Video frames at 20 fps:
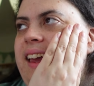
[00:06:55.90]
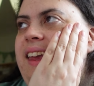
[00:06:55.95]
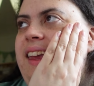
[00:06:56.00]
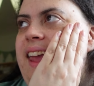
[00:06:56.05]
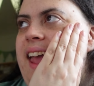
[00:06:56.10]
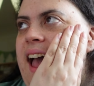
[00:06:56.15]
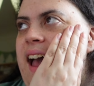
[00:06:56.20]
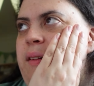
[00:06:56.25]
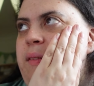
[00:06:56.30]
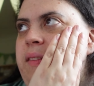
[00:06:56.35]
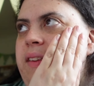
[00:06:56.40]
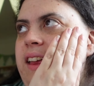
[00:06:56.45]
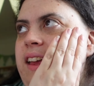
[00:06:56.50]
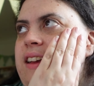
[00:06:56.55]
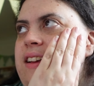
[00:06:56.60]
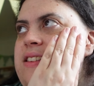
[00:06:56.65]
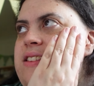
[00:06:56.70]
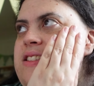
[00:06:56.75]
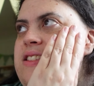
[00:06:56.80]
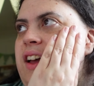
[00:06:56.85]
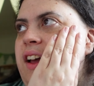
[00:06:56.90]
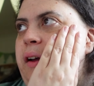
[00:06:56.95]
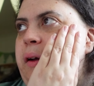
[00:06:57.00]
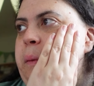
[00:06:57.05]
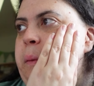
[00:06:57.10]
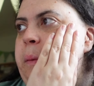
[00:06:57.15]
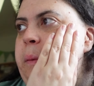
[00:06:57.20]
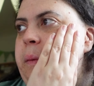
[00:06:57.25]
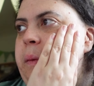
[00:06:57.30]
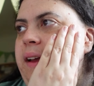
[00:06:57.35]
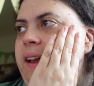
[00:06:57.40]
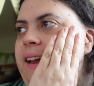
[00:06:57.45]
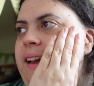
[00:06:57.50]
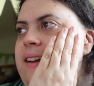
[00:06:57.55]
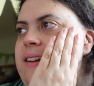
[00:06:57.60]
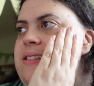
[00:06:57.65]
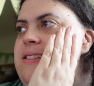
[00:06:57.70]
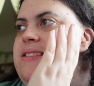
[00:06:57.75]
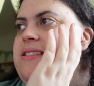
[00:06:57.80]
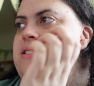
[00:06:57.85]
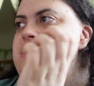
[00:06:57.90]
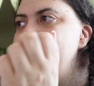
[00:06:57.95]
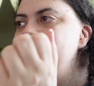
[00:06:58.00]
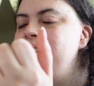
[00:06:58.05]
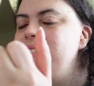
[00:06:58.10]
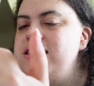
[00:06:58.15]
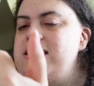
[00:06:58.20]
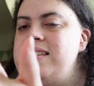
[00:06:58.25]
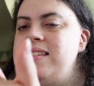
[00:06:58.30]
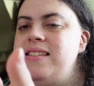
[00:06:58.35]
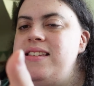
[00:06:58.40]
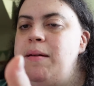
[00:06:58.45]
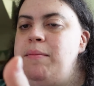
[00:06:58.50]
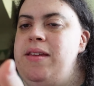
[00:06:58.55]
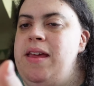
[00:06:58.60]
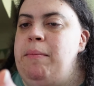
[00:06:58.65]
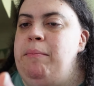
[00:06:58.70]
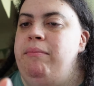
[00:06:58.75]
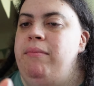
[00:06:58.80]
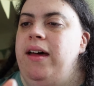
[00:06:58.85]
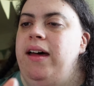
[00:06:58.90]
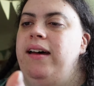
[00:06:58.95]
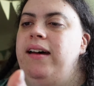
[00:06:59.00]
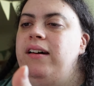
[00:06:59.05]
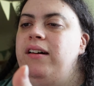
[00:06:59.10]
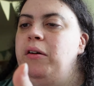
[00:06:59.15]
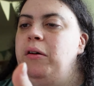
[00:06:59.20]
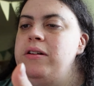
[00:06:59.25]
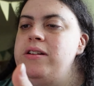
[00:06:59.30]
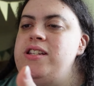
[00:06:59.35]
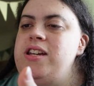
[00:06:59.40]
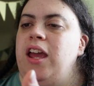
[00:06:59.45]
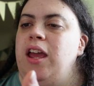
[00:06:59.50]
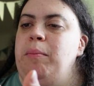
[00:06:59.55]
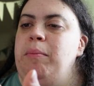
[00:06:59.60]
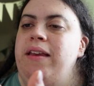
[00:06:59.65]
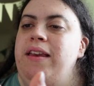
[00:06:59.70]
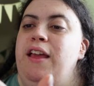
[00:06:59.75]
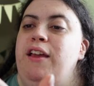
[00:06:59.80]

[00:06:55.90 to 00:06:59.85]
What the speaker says: yeah. So August, September, October,